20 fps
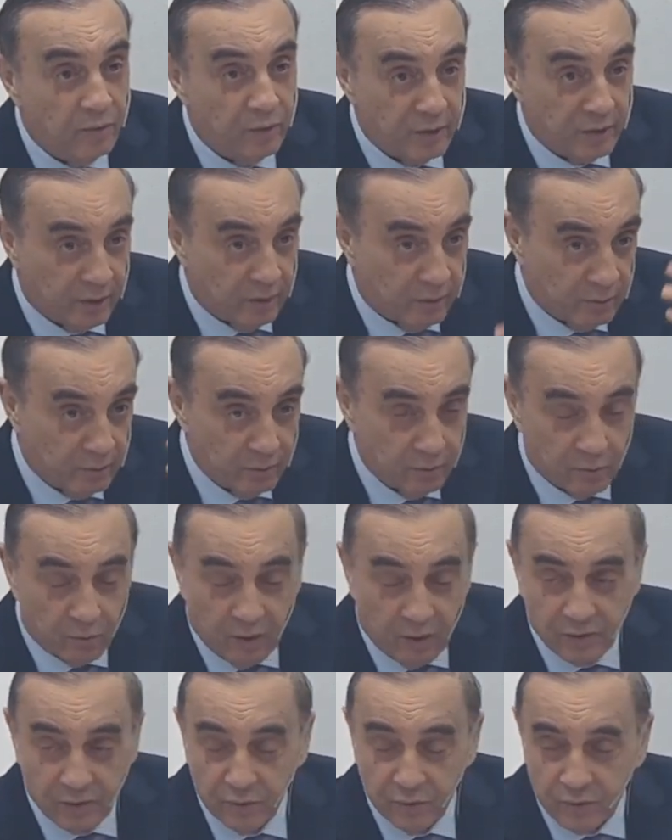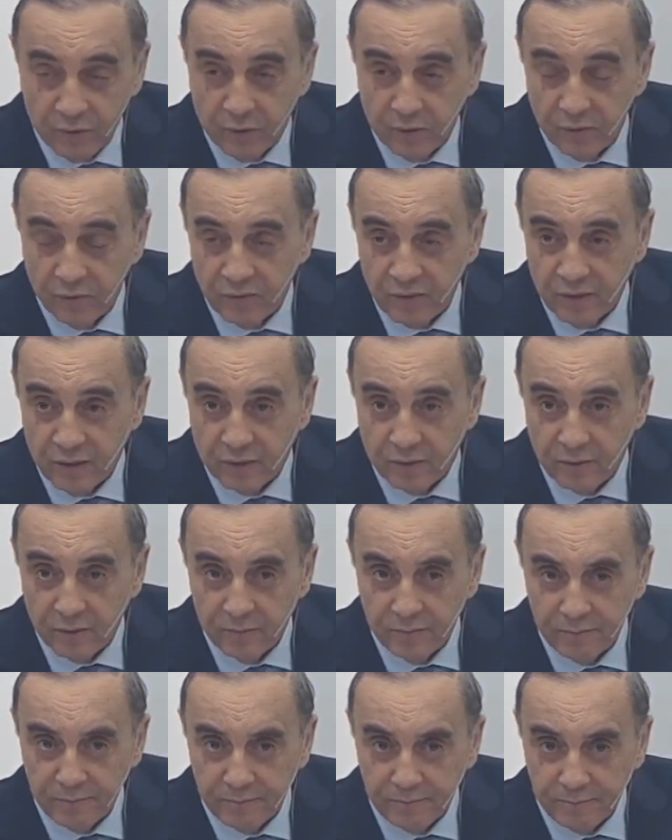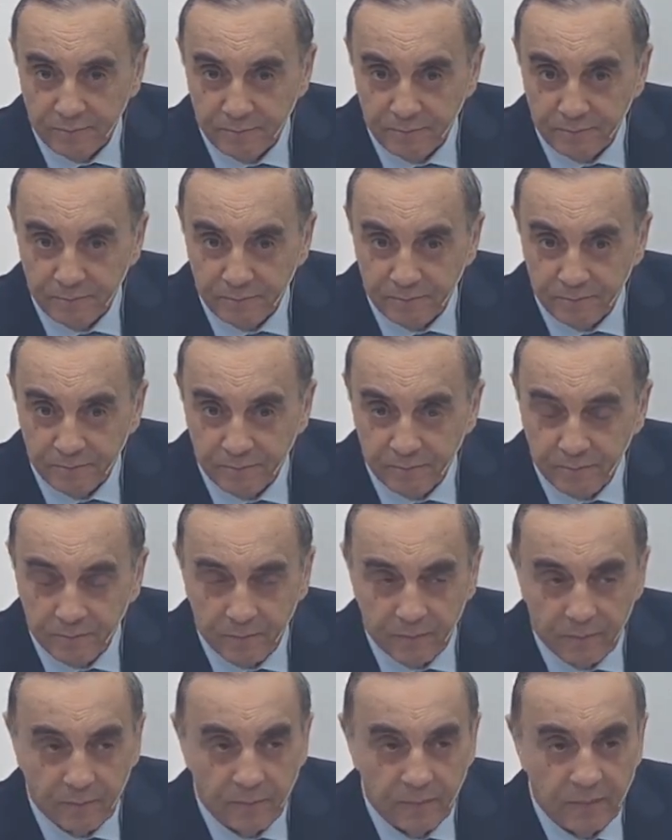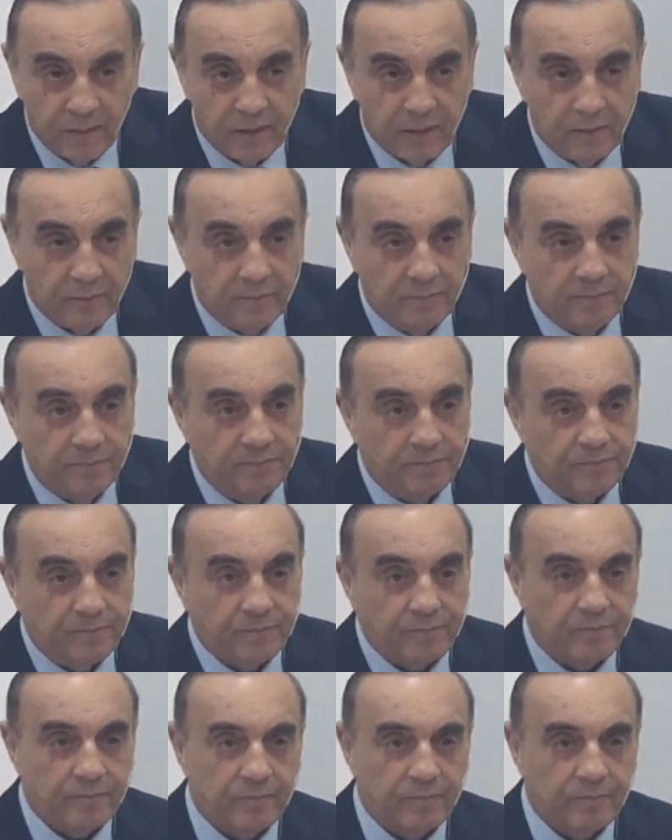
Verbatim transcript: and almost at the end of the century.